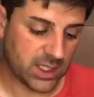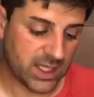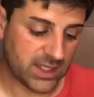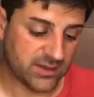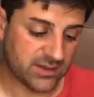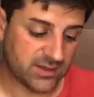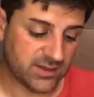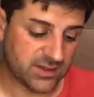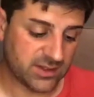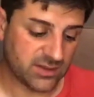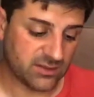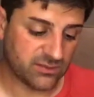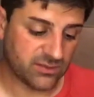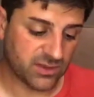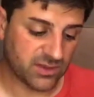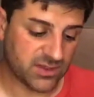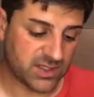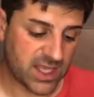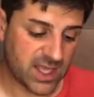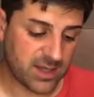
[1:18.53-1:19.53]
And the
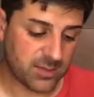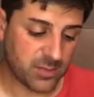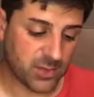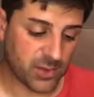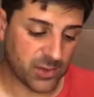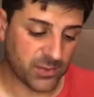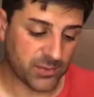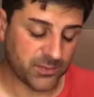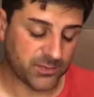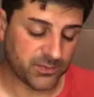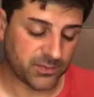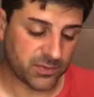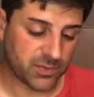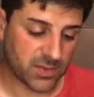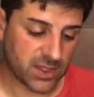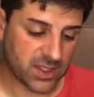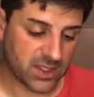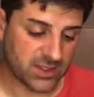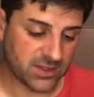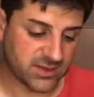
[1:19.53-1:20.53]
silver table
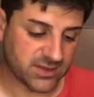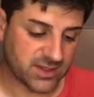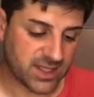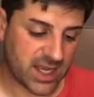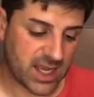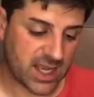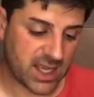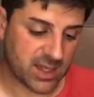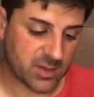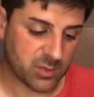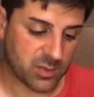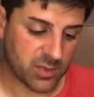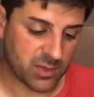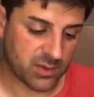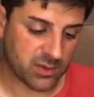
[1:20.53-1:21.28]
is time.